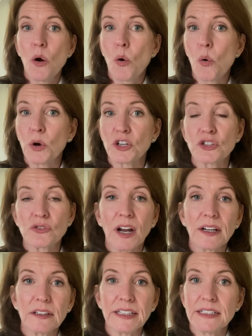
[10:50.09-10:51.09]
or
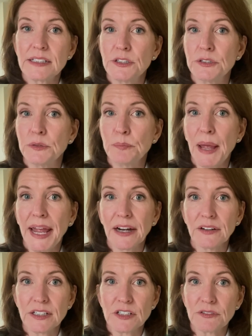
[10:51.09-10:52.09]
struggling to
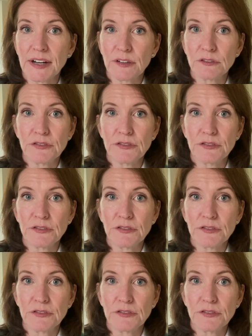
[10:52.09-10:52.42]
parent around